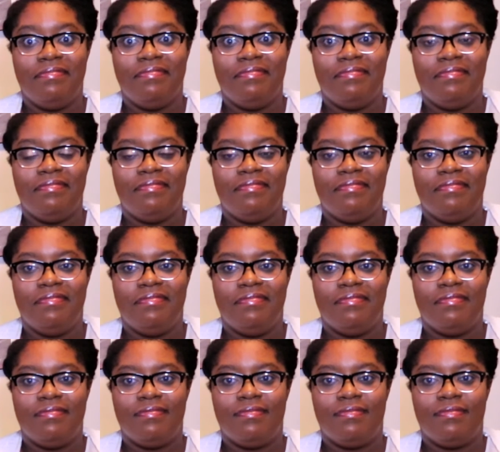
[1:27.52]

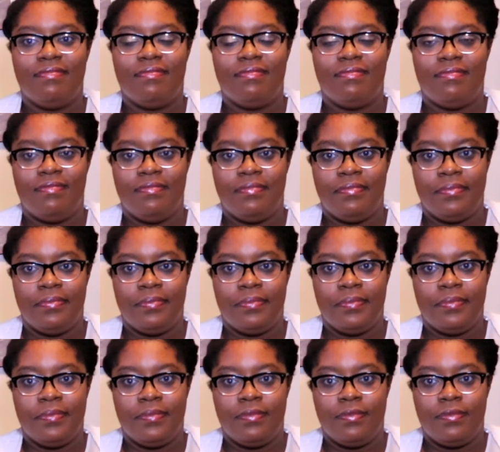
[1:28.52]

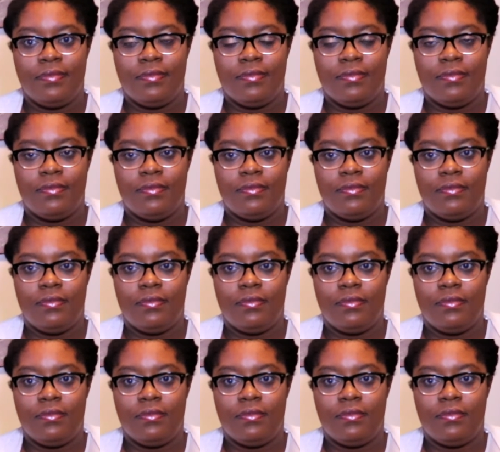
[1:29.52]

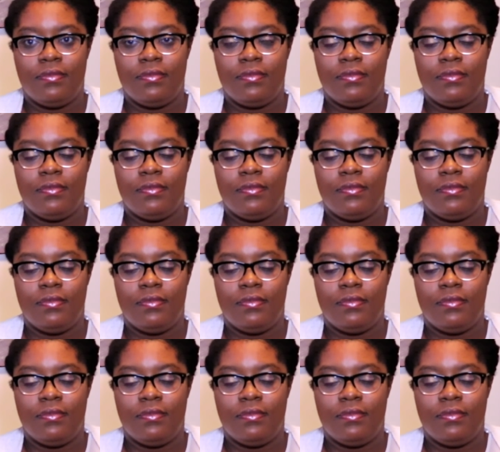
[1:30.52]
(not speaking)